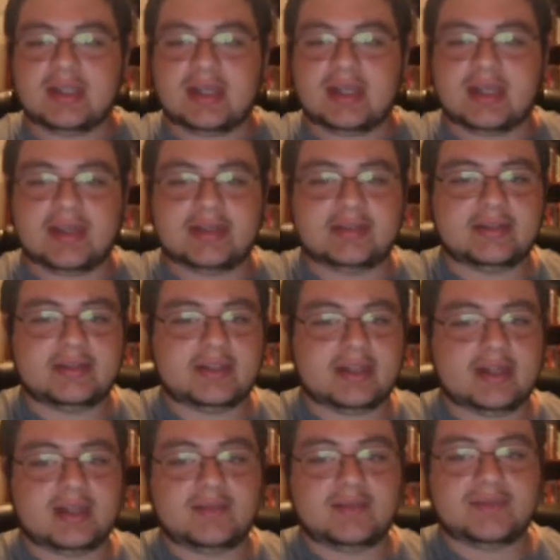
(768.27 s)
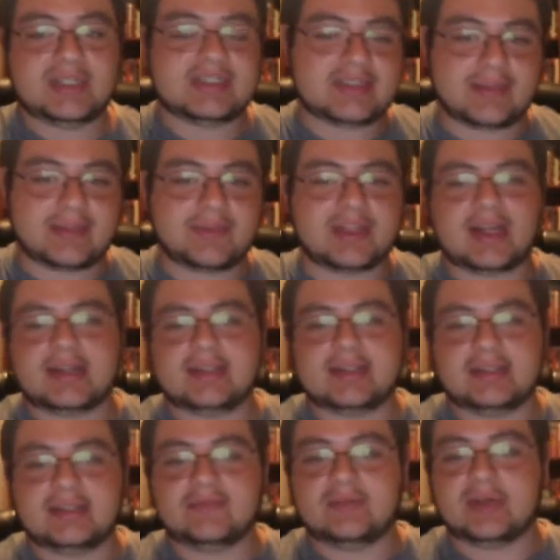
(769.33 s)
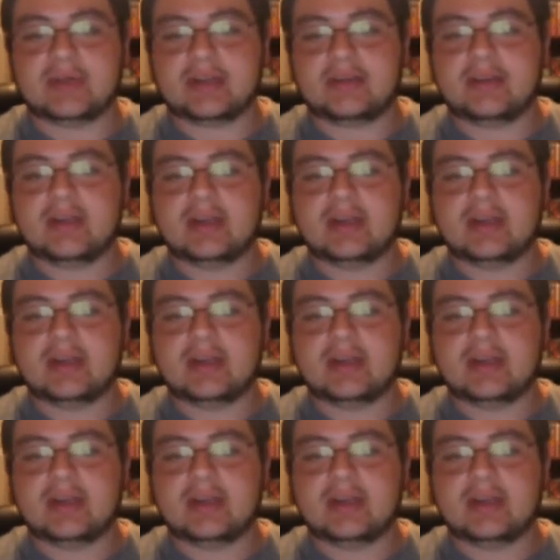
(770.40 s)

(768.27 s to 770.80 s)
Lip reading: and but it's something I can live with.